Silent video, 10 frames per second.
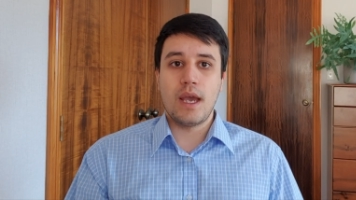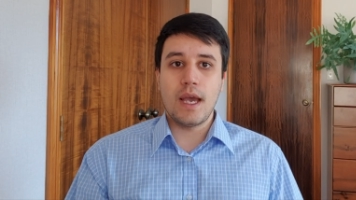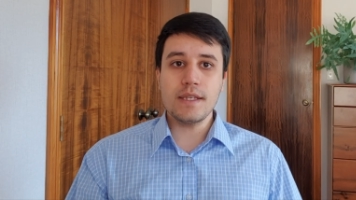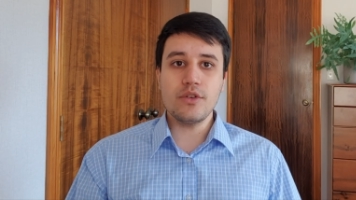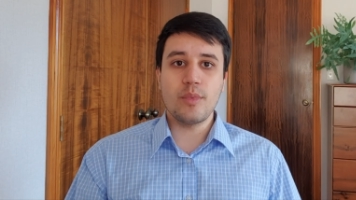
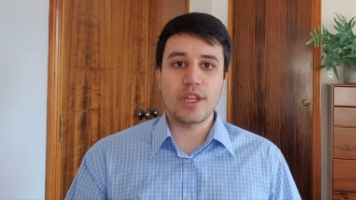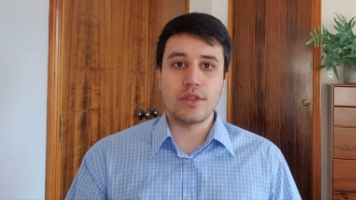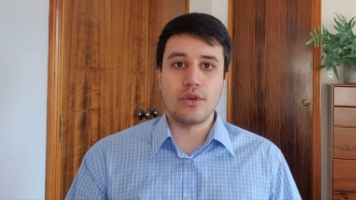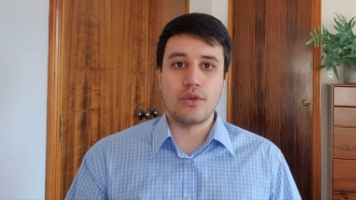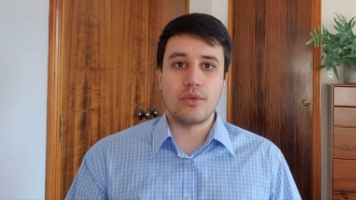As you might
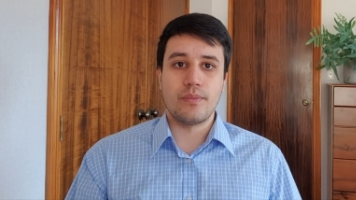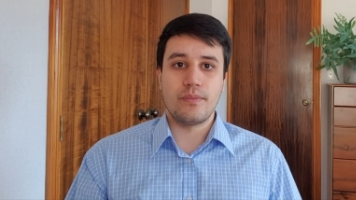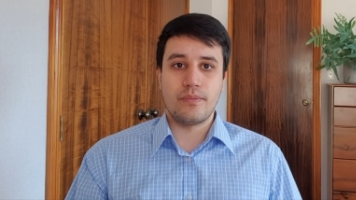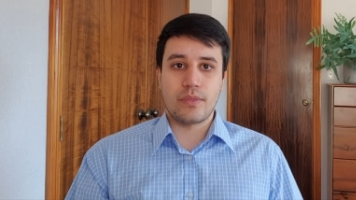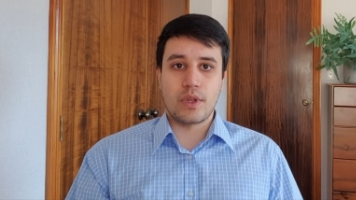know,
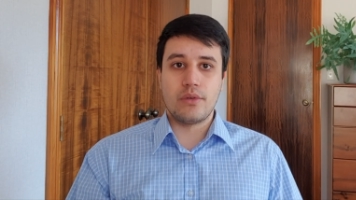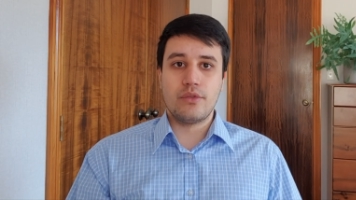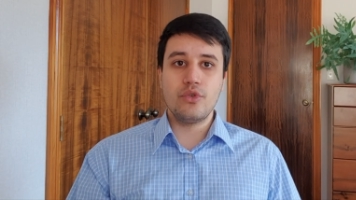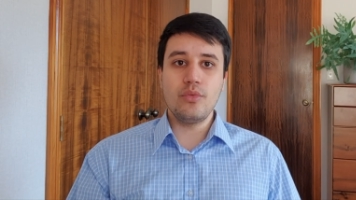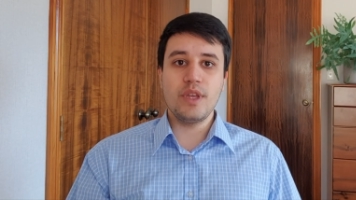
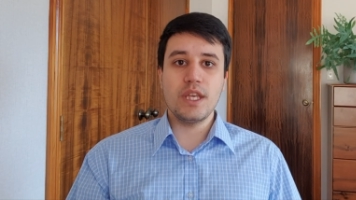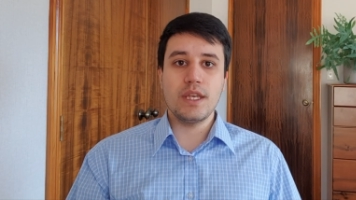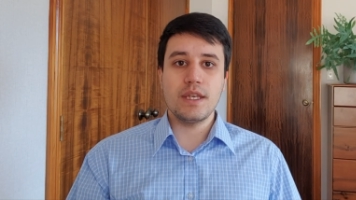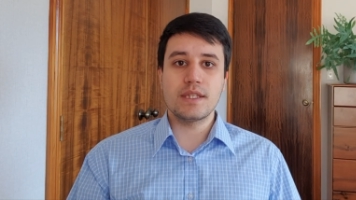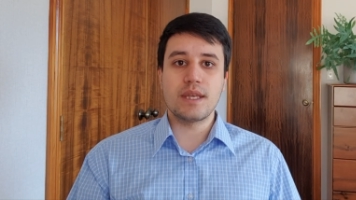Rumi
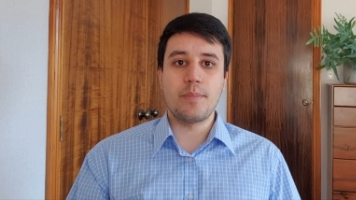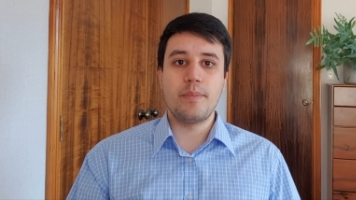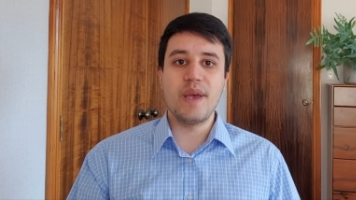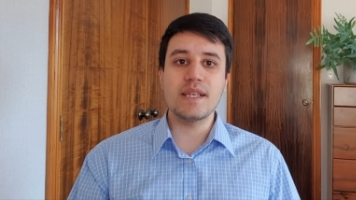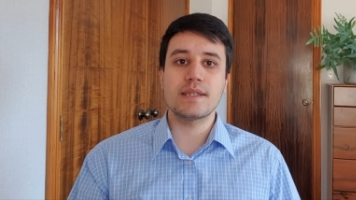is the
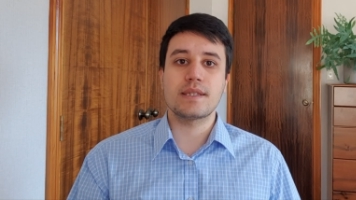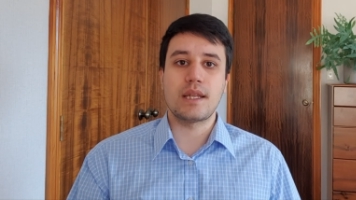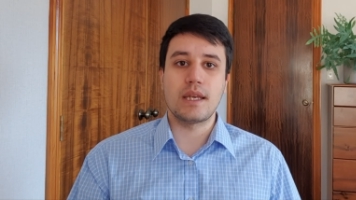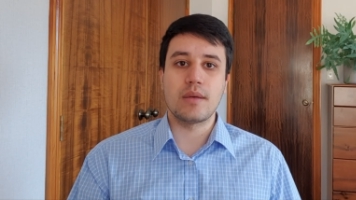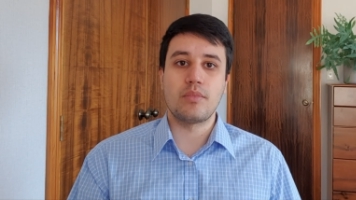best
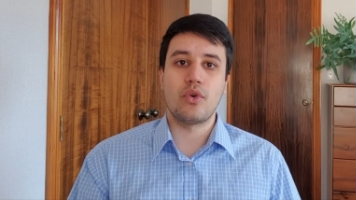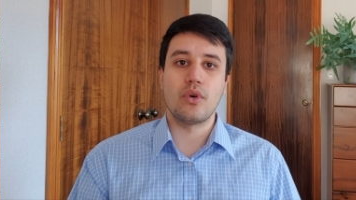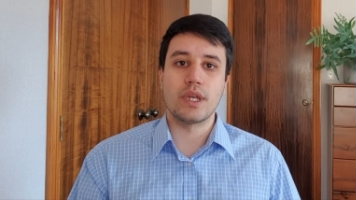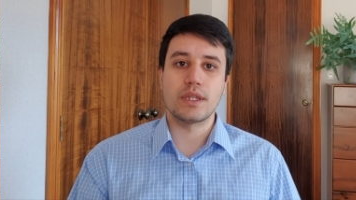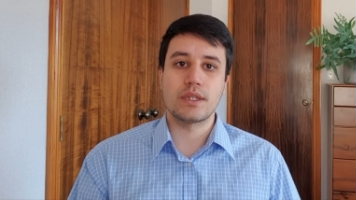selling
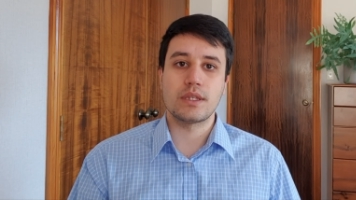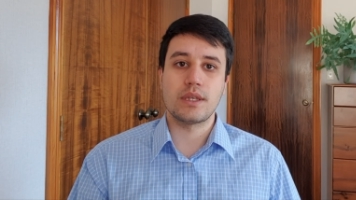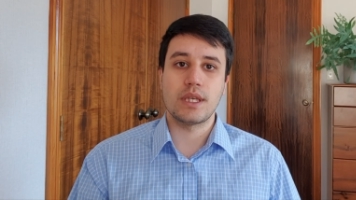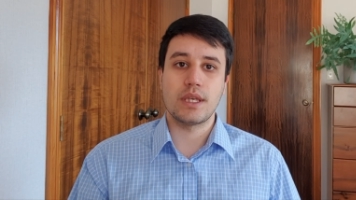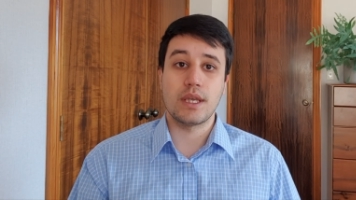poet
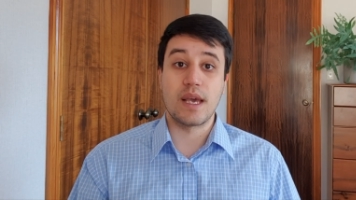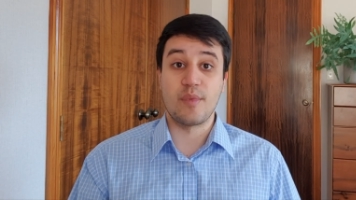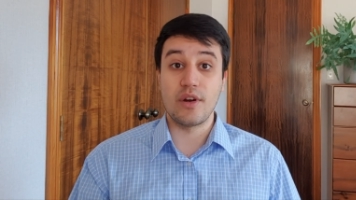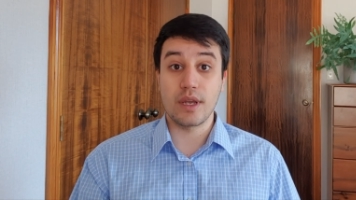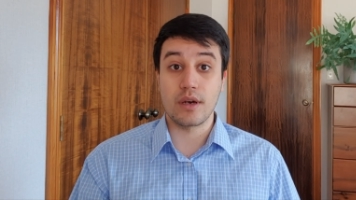in
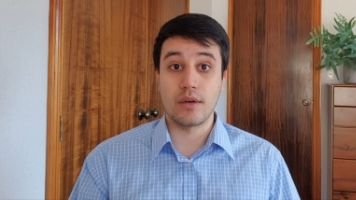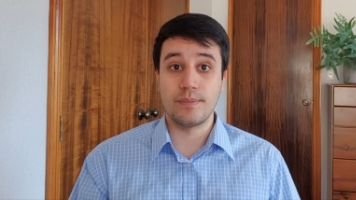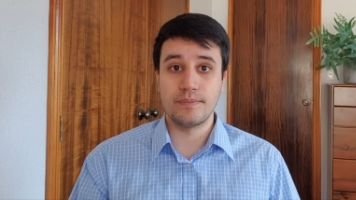America,